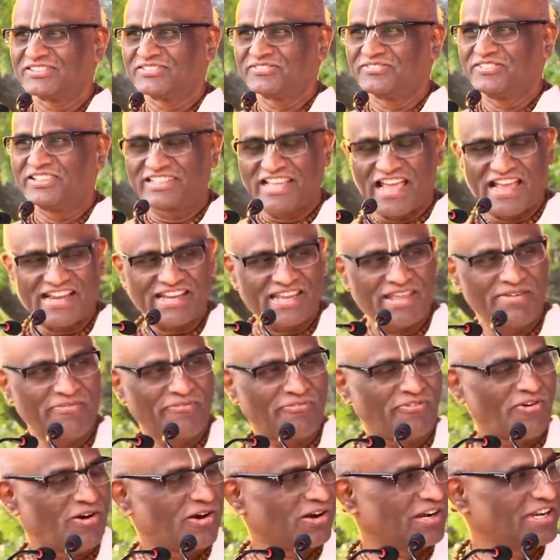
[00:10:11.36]
We thank
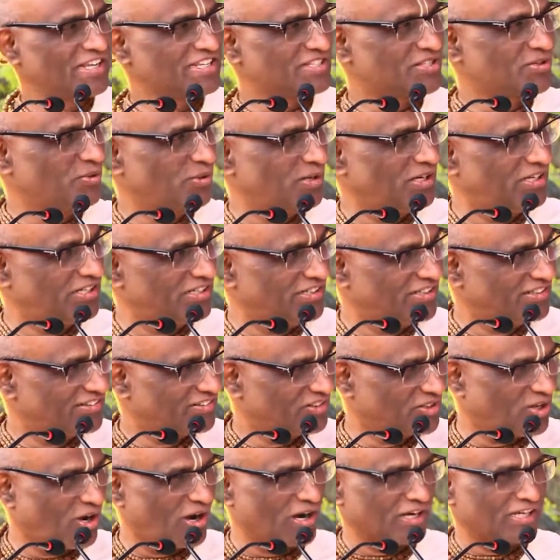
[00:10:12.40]
him for his good
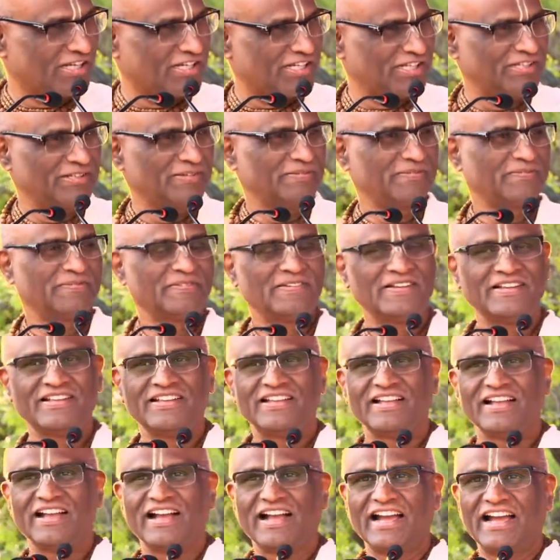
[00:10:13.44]
thought,
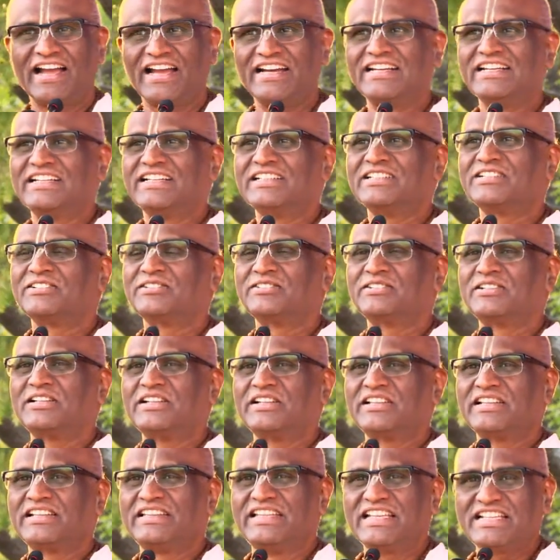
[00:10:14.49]
And
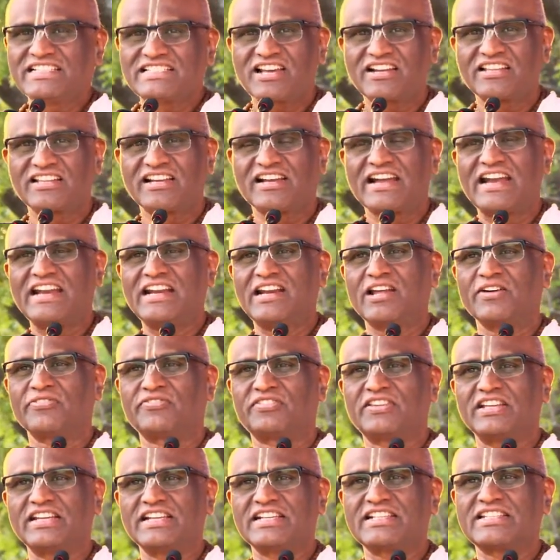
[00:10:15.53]
these are the kind of
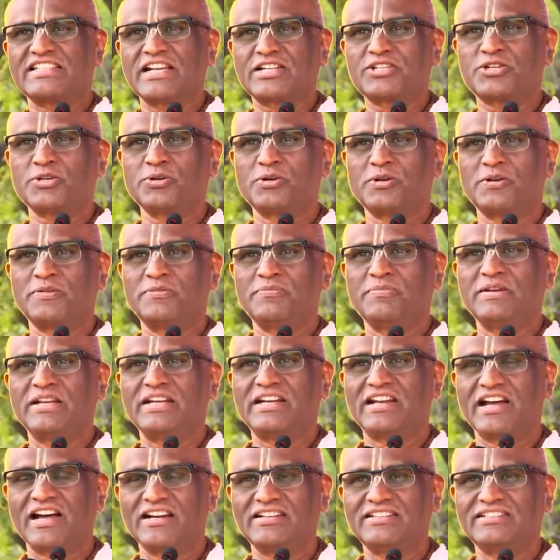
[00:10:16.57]
things that should be
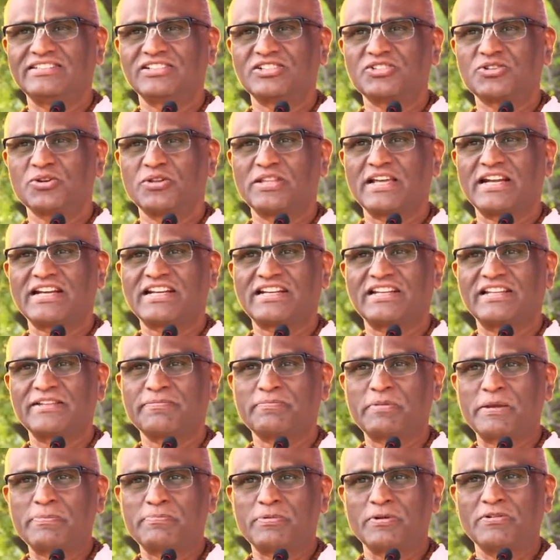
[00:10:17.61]
done so that the
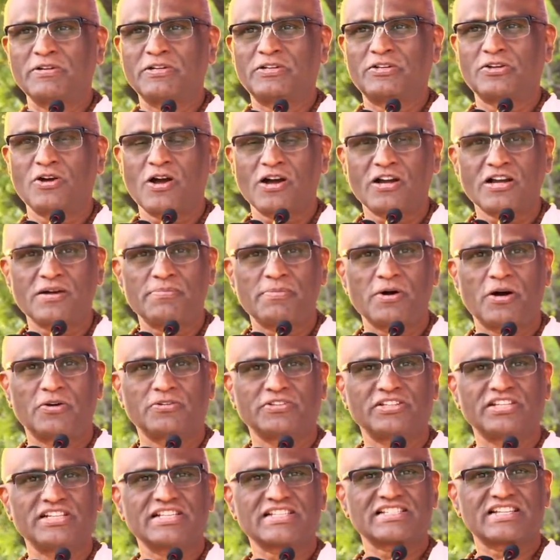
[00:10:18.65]
people will talk
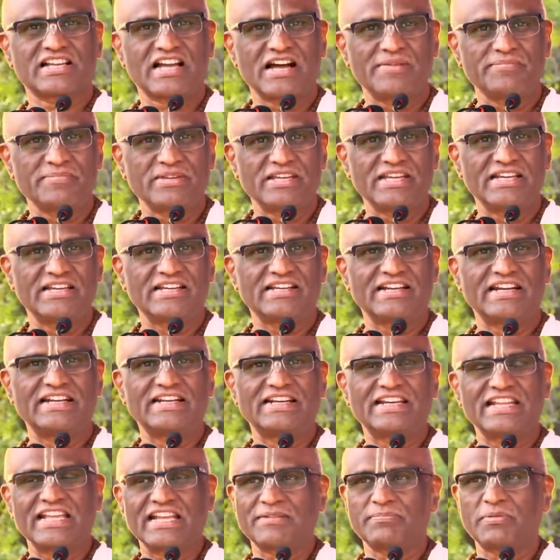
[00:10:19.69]
about this, come here
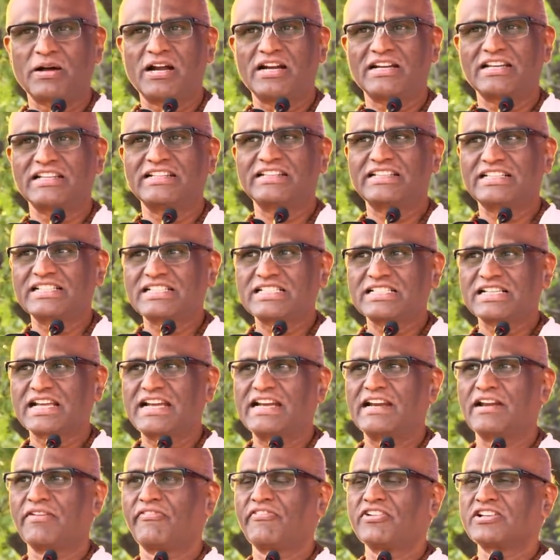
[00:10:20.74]
and take part in this
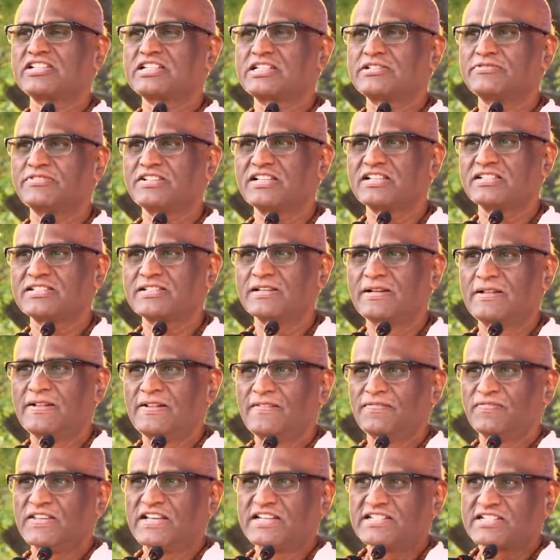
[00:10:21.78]
kind of festivals
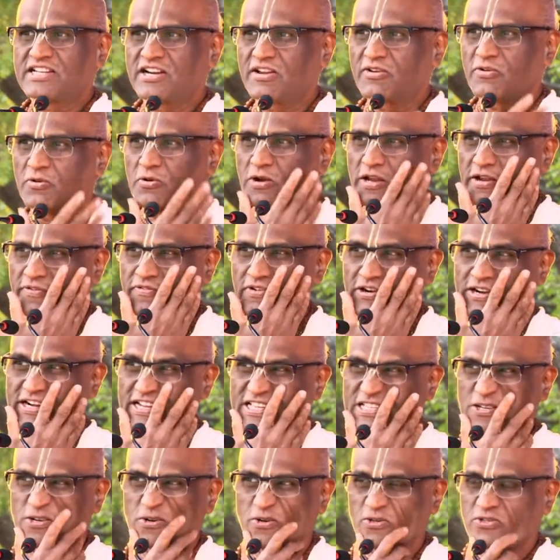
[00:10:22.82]
instead of going for
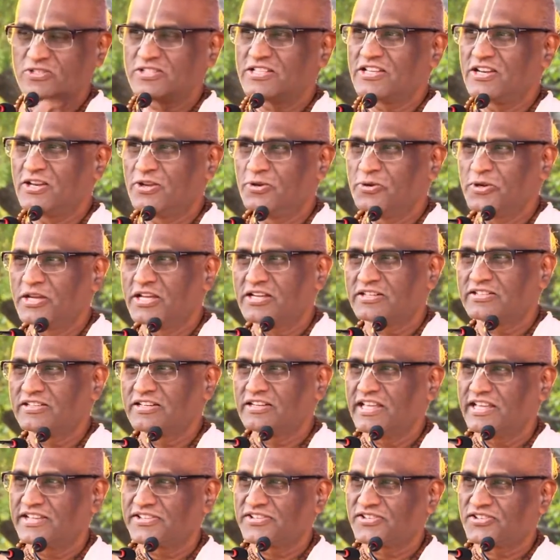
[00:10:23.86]
discos in the New Year
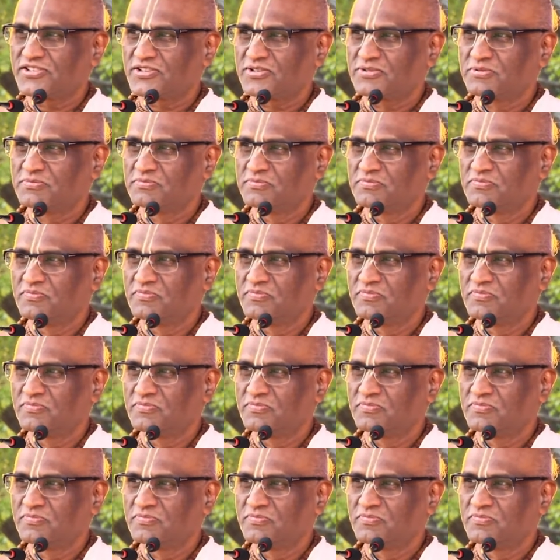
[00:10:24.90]
days.